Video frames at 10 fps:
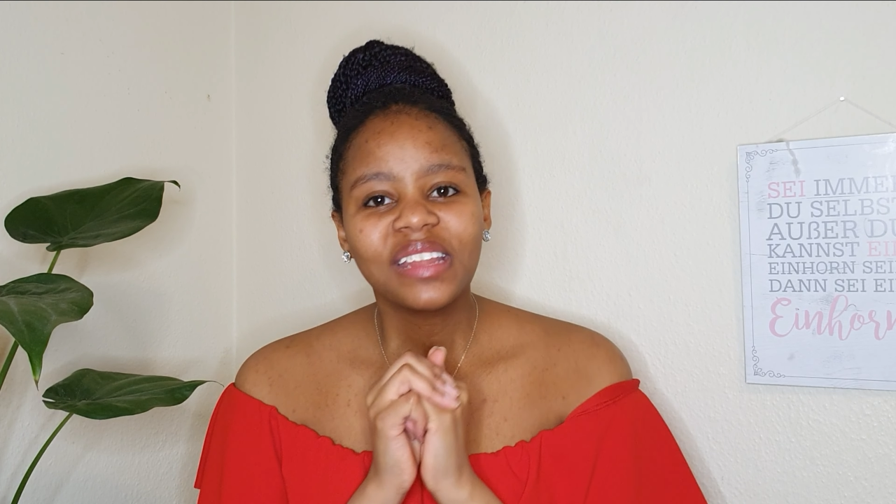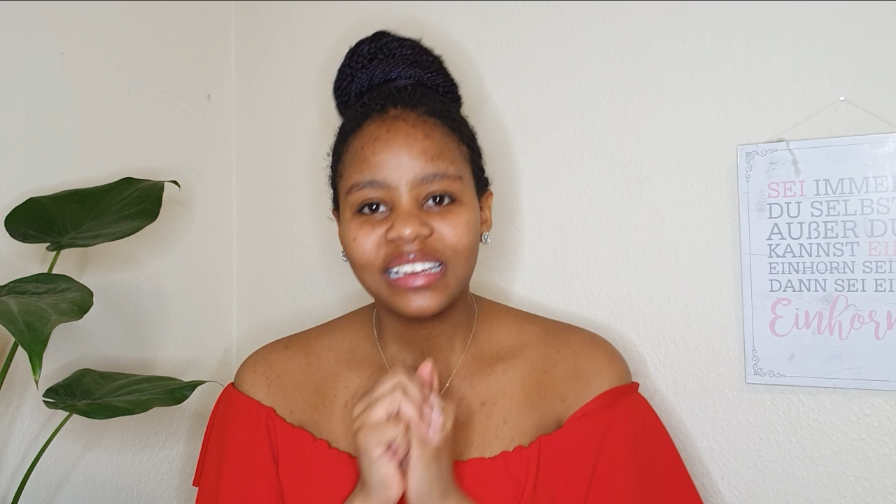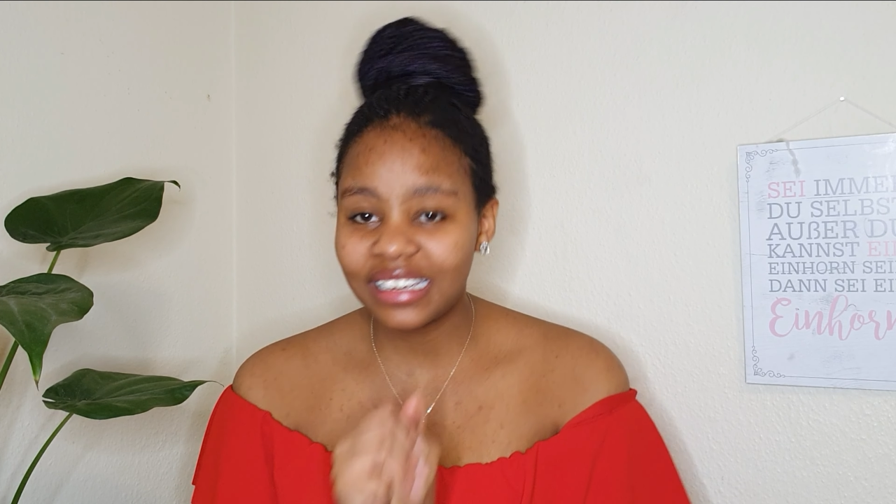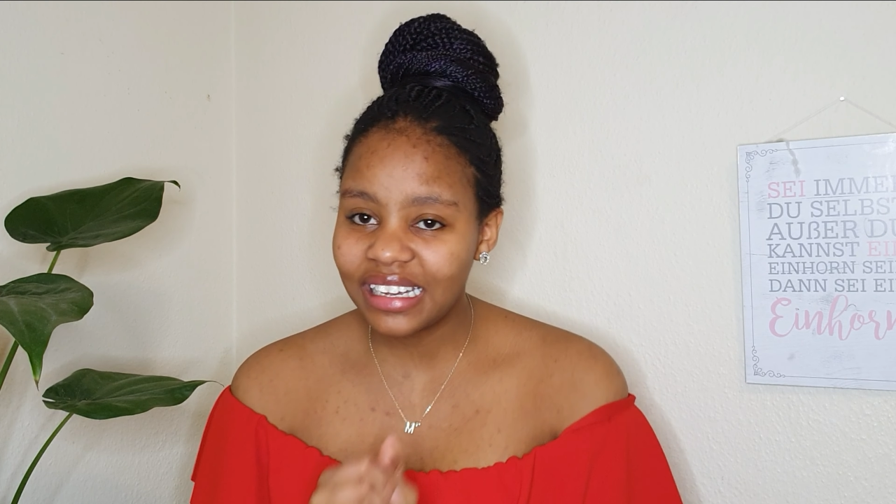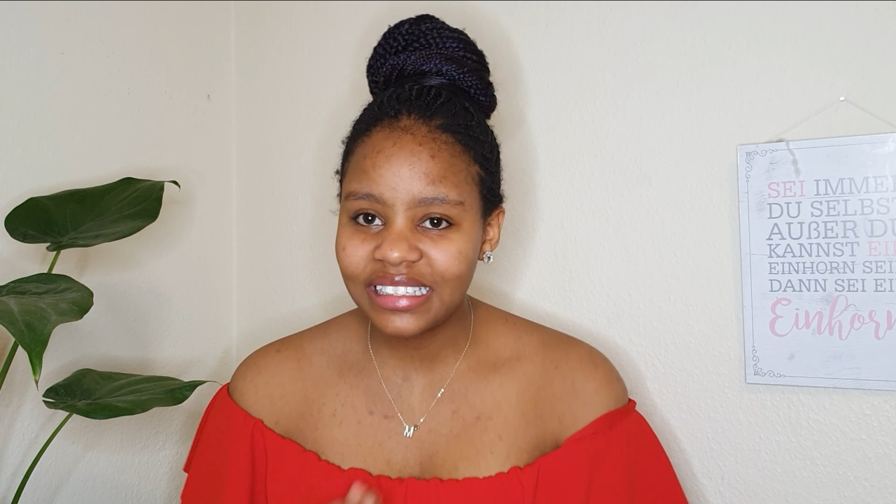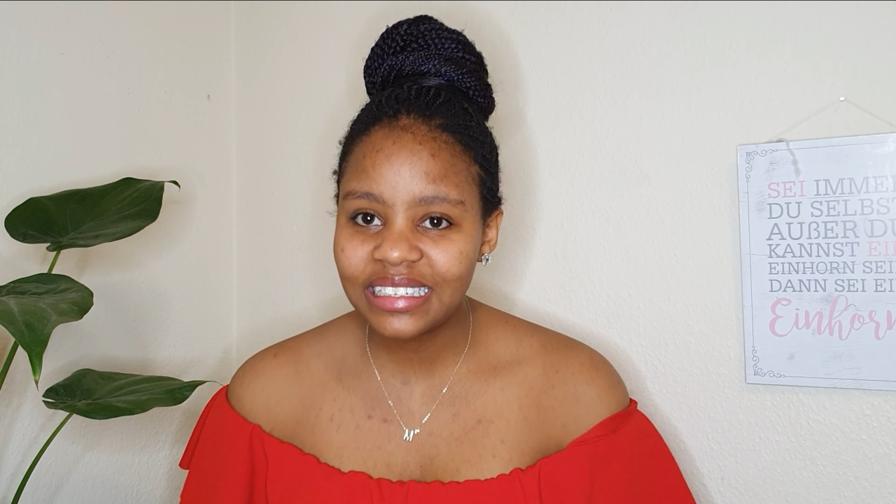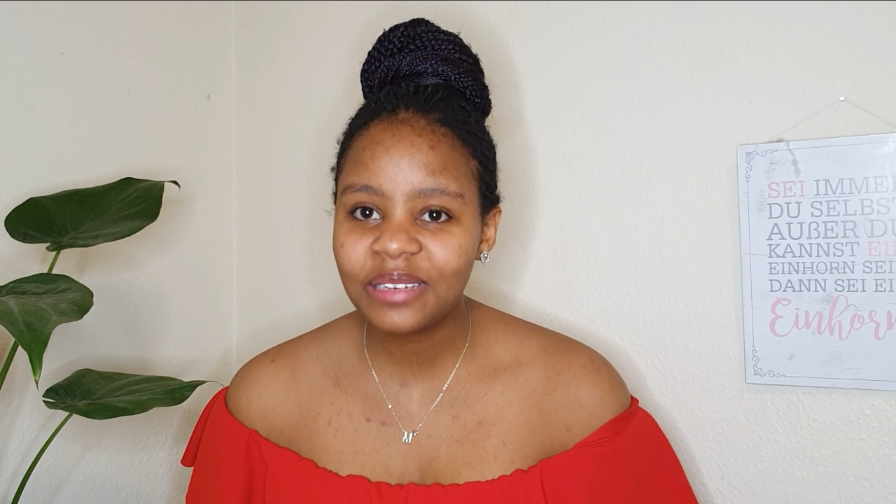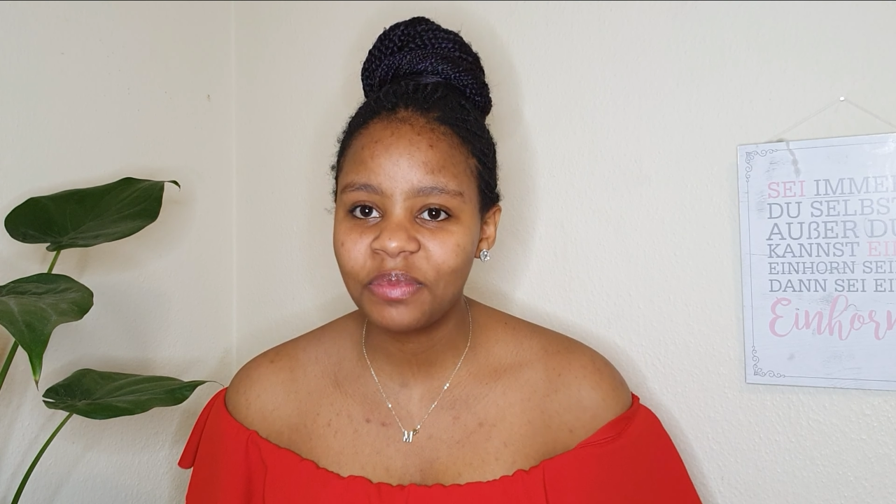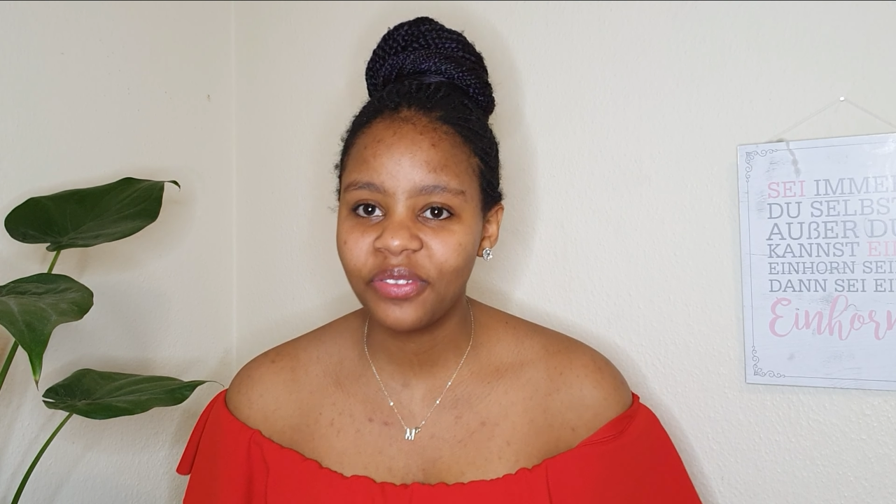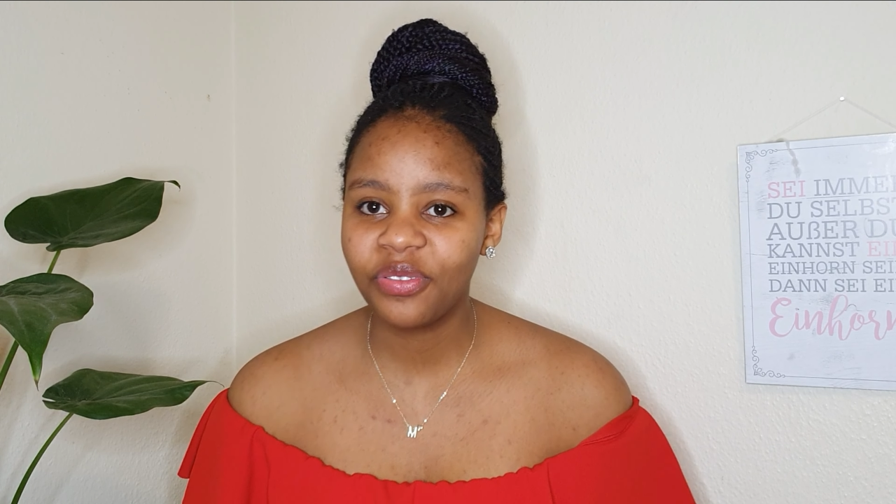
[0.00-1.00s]
like I
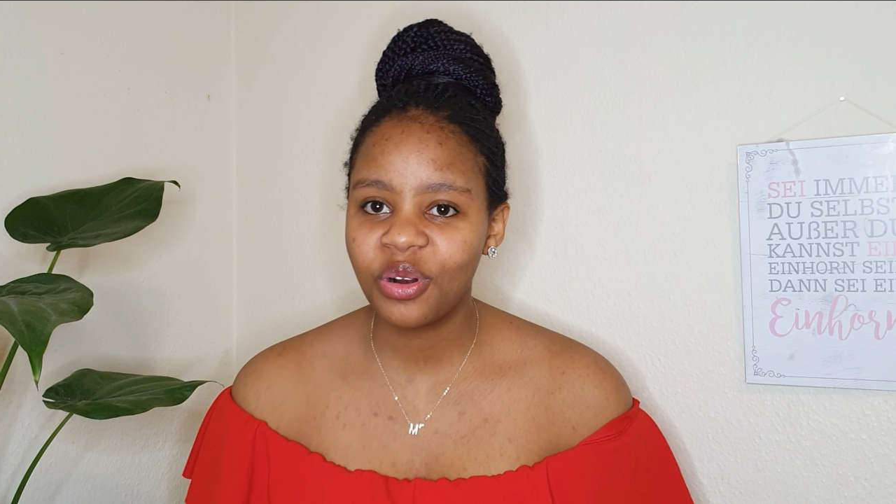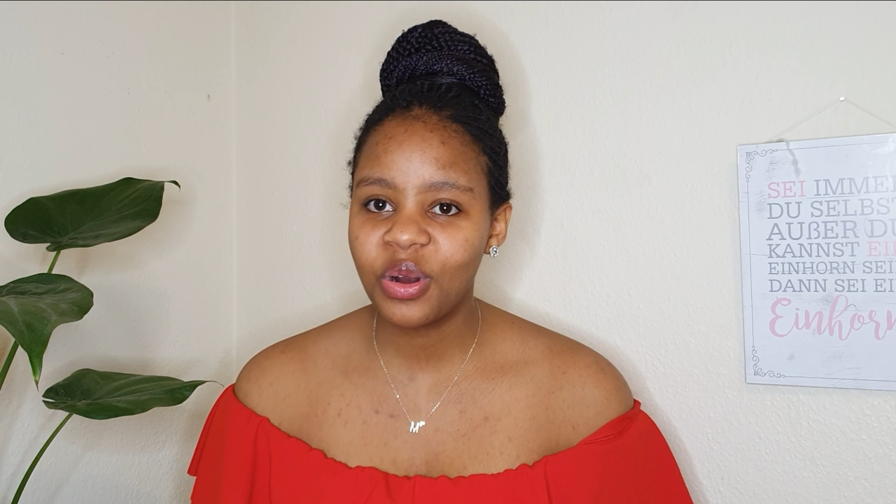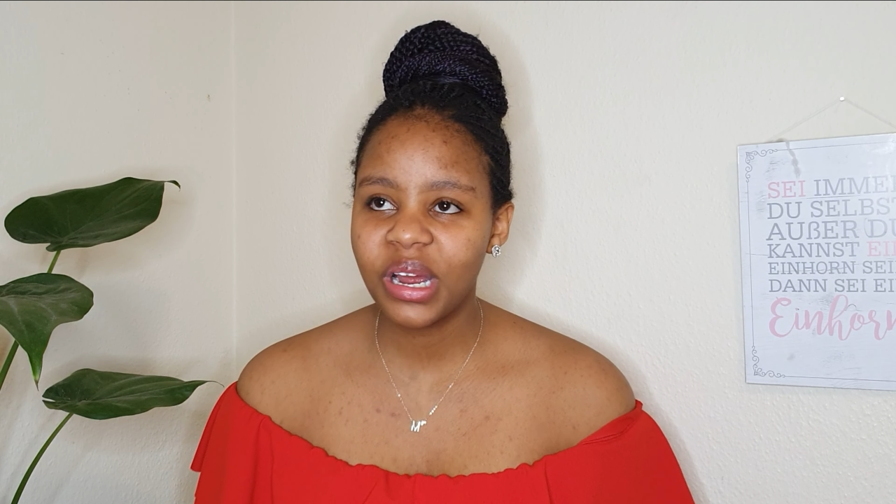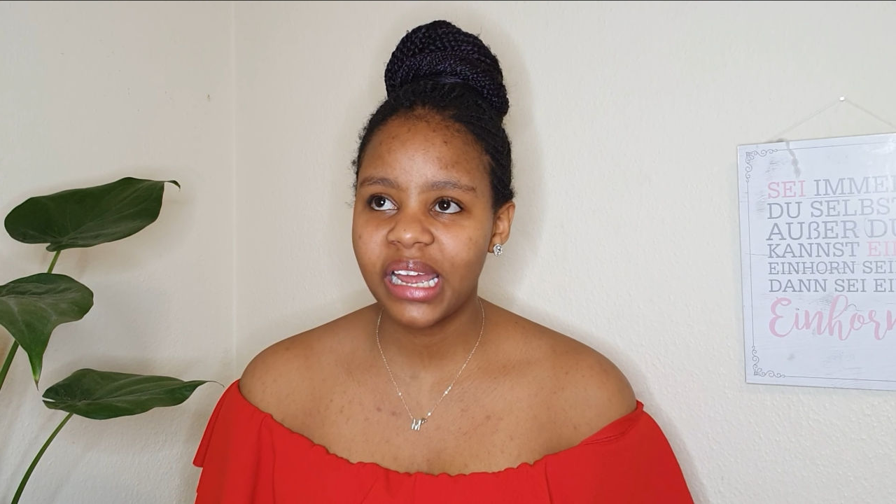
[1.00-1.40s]
did before,